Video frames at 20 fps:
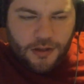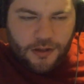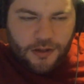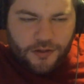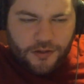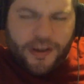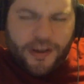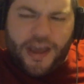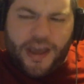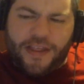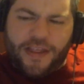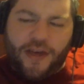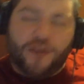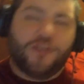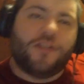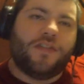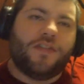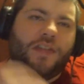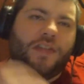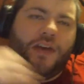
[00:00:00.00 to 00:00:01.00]
because yeah, that
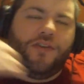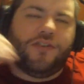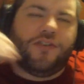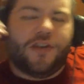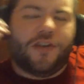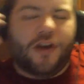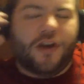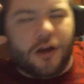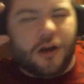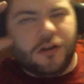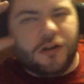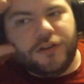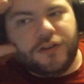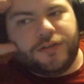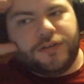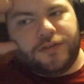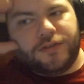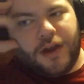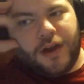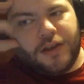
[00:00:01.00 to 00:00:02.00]
was an ugly
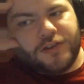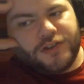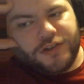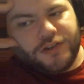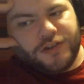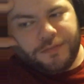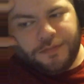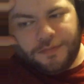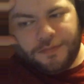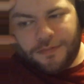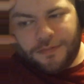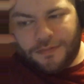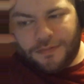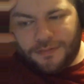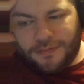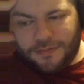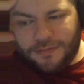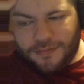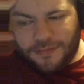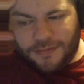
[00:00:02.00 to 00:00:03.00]
stretch.
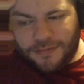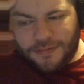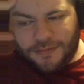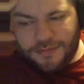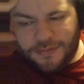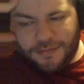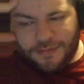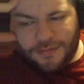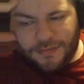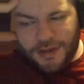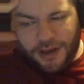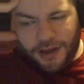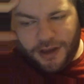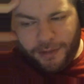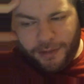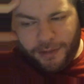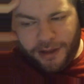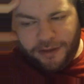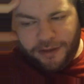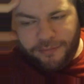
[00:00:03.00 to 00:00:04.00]

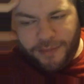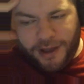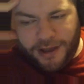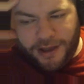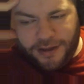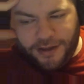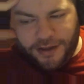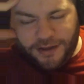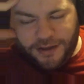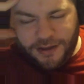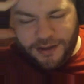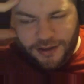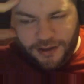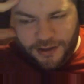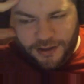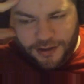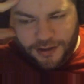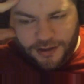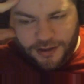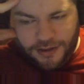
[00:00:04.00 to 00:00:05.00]
My
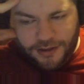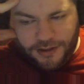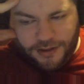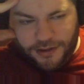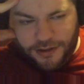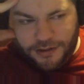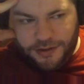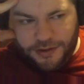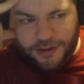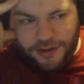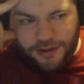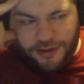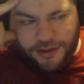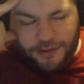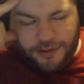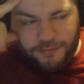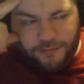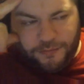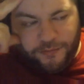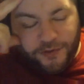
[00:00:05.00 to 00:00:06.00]

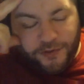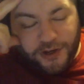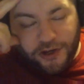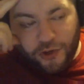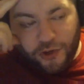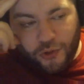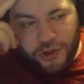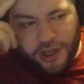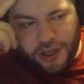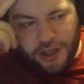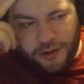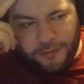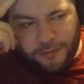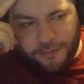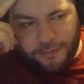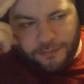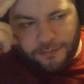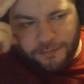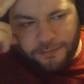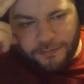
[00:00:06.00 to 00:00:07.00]
video
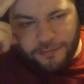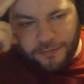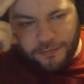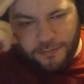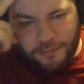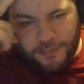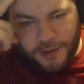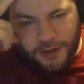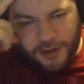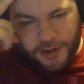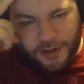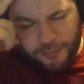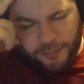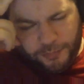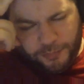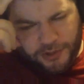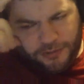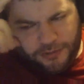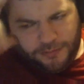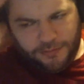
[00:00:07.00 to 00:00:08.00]
game,
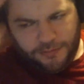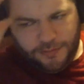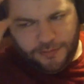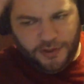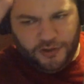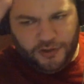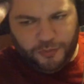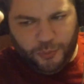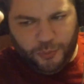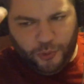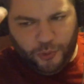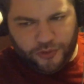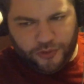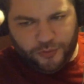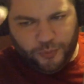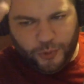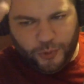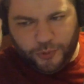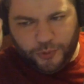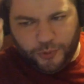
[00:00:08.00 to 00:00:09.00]
but
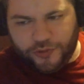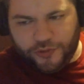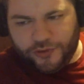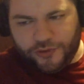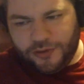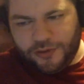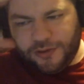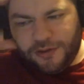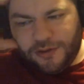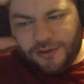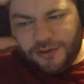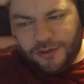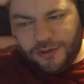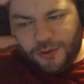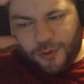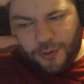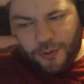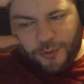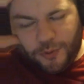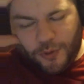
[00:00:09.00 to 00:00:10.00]
esports roots,
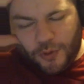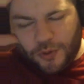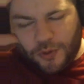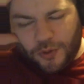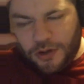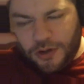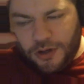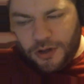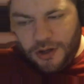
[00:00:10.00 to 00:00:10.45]
quote unquote,